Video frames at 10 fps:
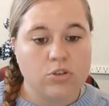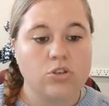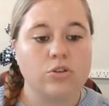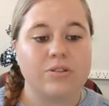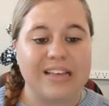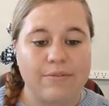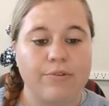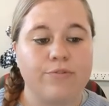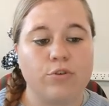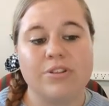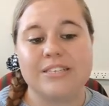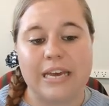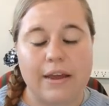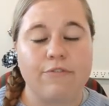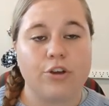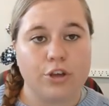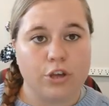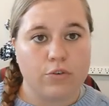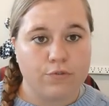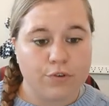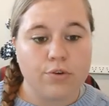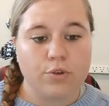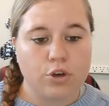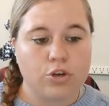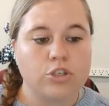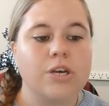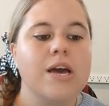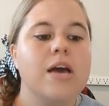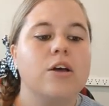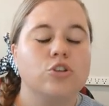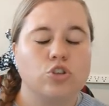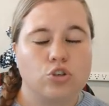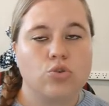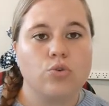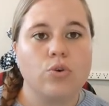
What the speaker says: they review this every few years to